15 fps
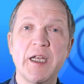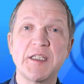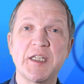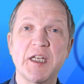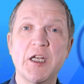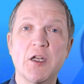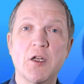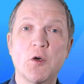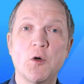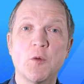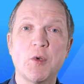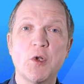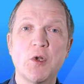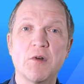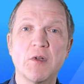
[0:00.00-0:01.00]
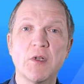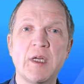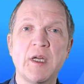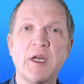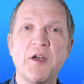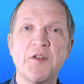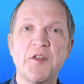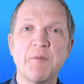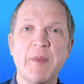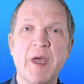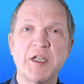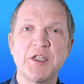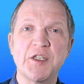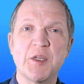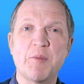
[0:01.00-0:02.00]
singular or plural, that
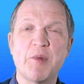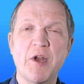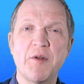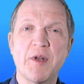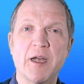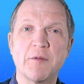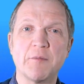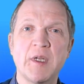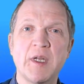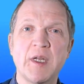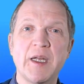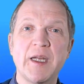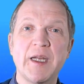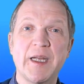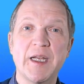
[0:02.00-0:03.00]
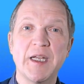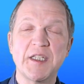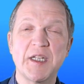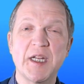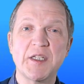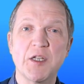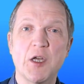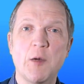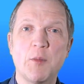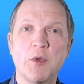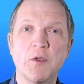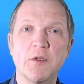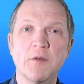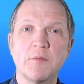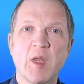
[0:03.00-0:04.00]
matches the pronoun. Here's an example.